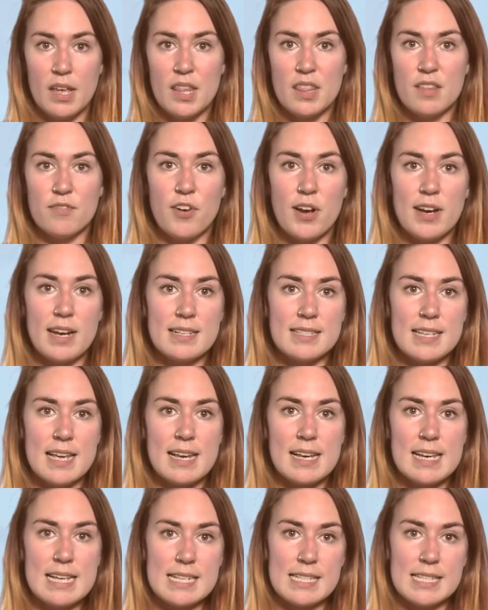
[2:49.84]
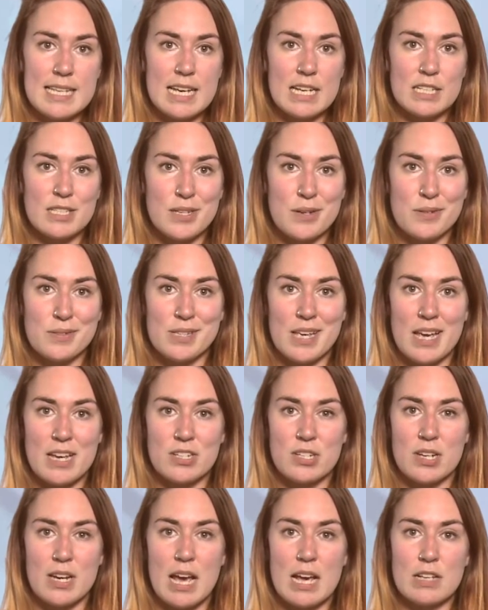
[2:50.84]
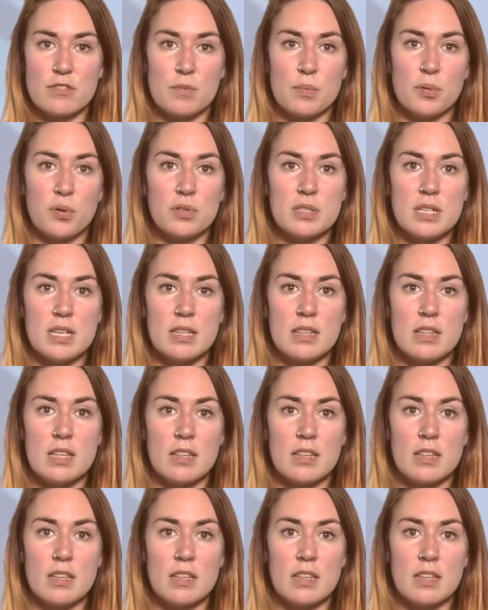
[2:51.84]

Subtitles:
The Finance and Leasing Association has reported